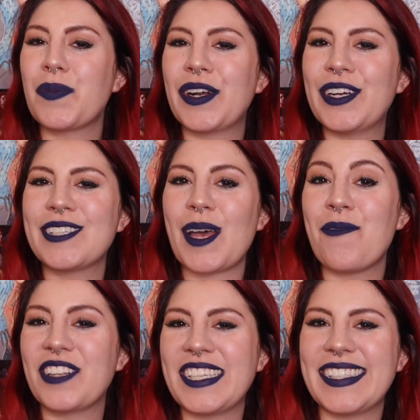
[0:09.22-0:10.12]
Weirdos,
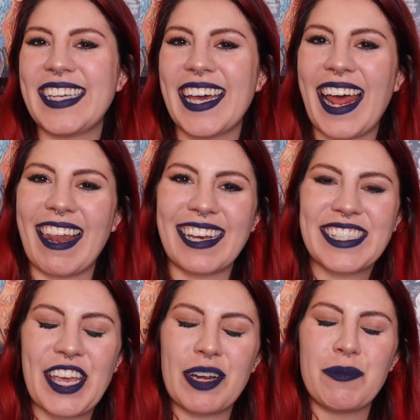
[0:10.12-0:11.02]
I'm Felicia and I like
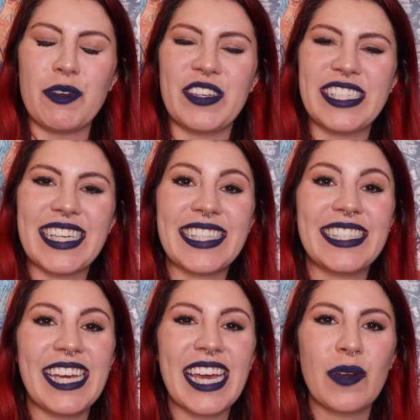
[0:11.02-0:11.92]
scary movies, and
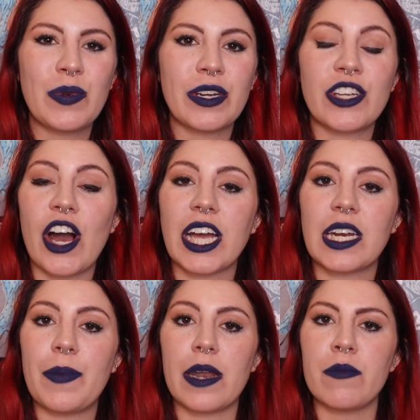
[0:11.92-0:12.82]
today we are
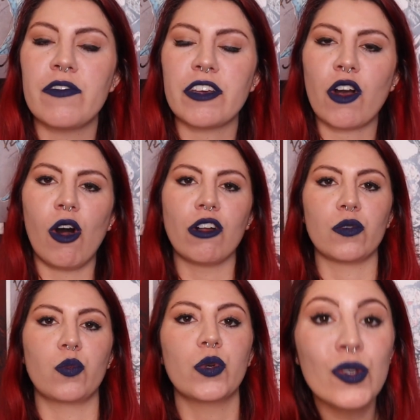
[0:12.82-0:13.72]
talking about a movie
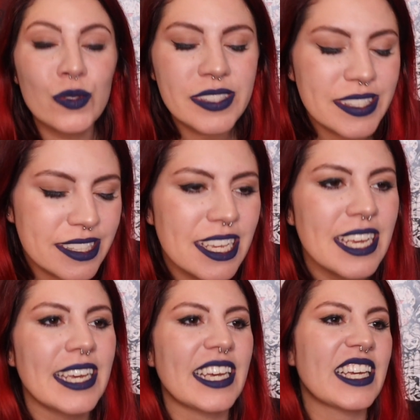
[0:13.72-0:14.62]
called Wounds.
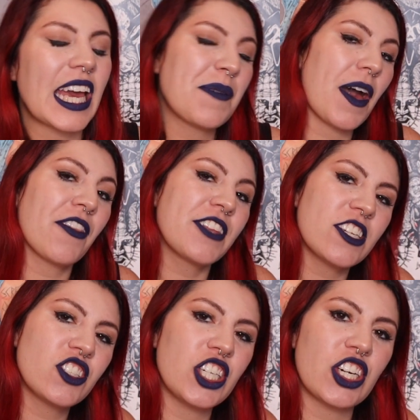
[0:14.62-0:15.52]
It came out
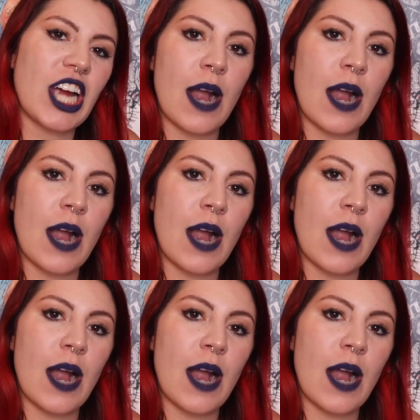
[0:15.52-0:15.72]
this year.